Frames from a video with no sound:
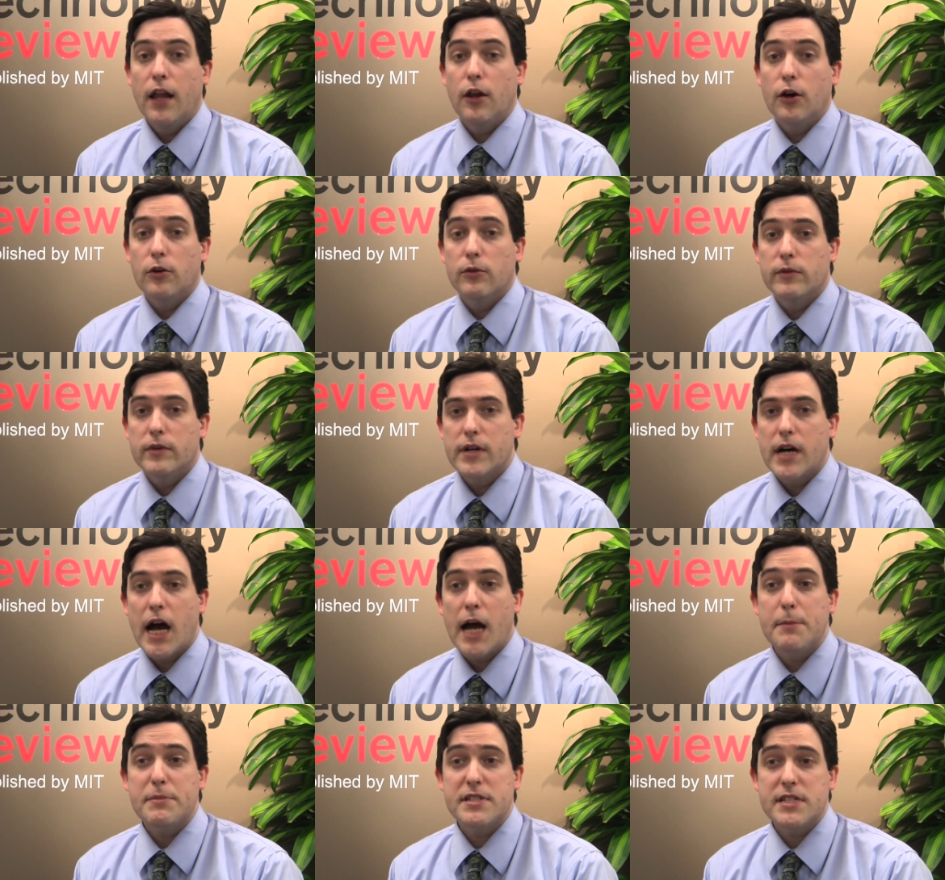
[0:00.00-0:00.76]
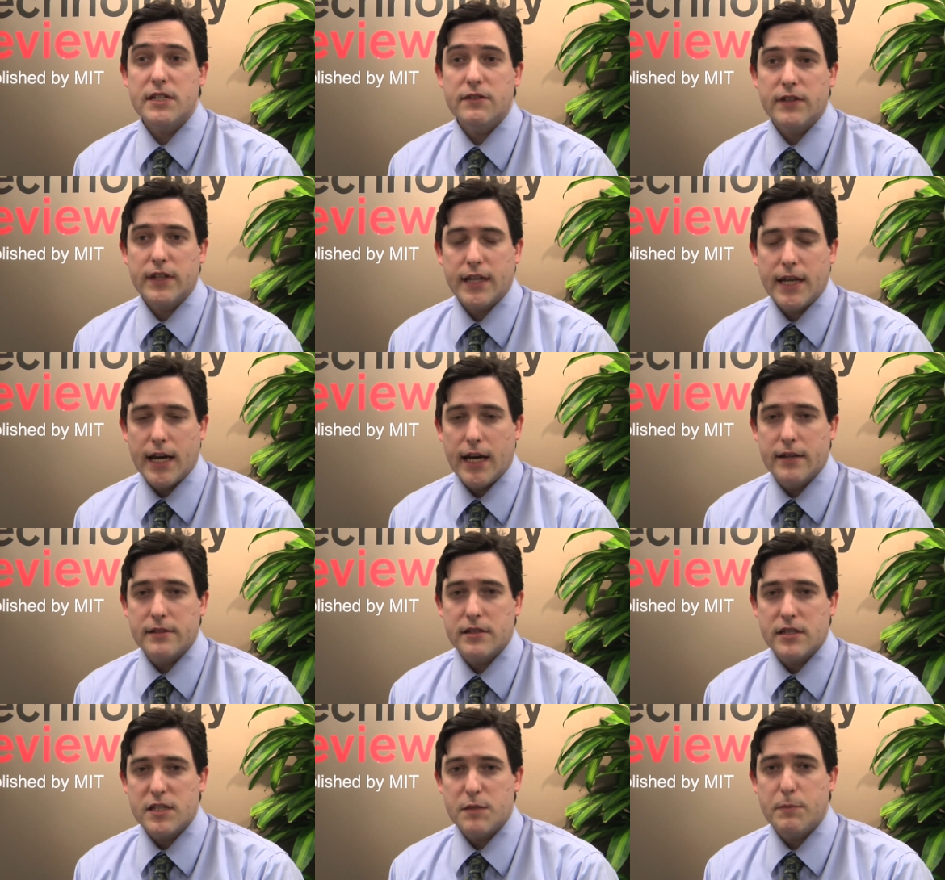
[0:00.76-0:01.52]
Hello, I'm Stephen
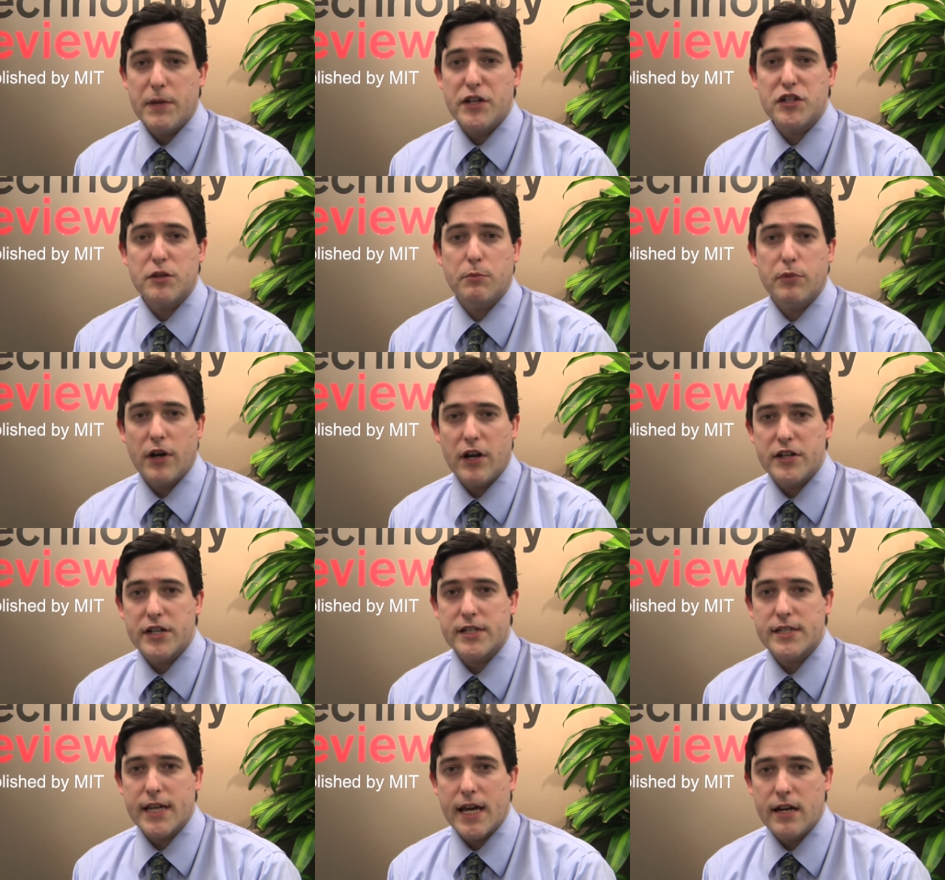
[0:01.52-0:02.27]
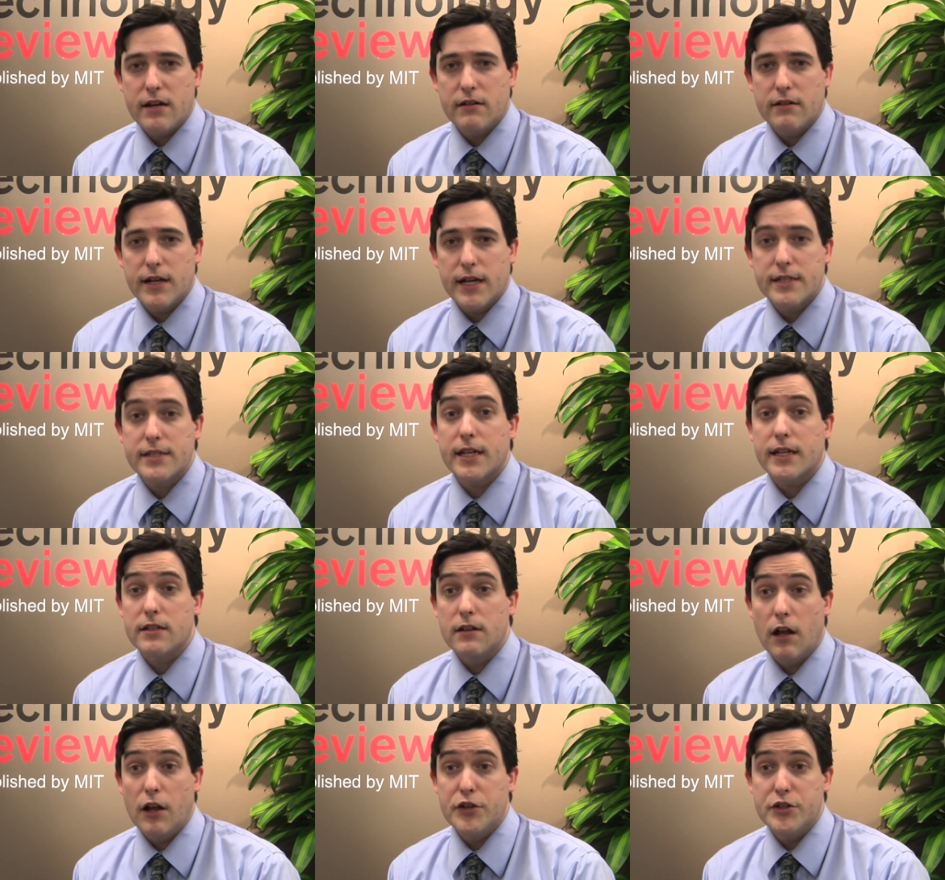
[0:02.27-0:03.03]
Cass, Special Projects Editor at
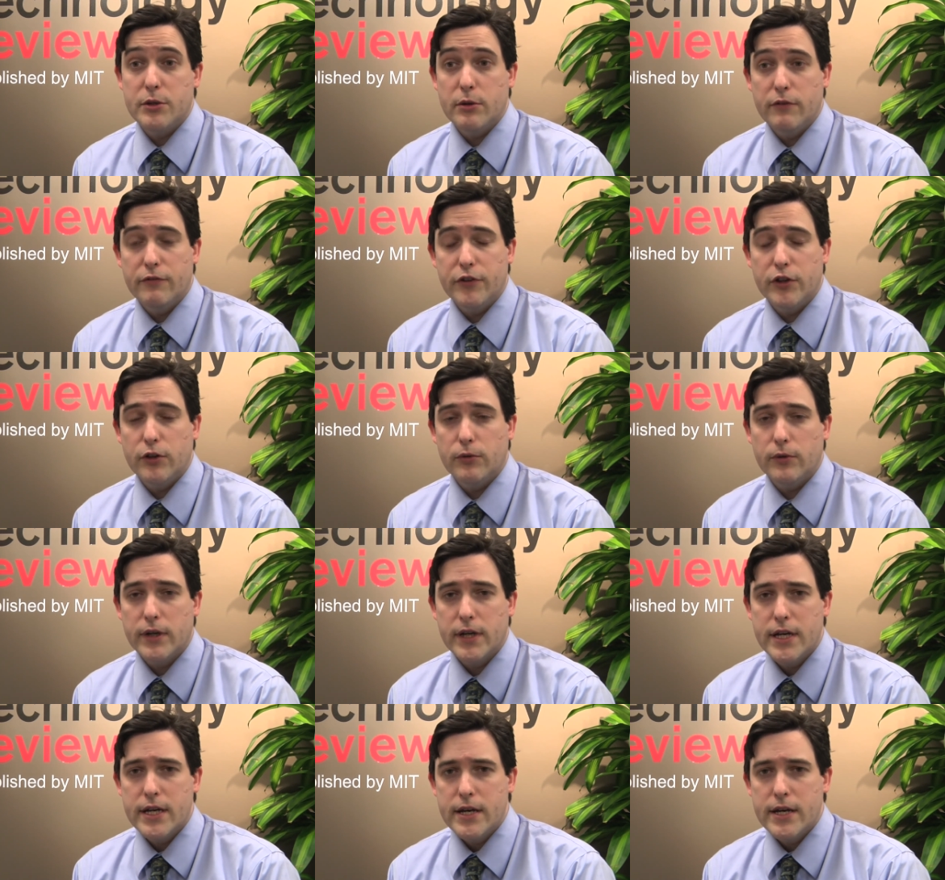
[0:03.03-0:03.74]
Technology Review.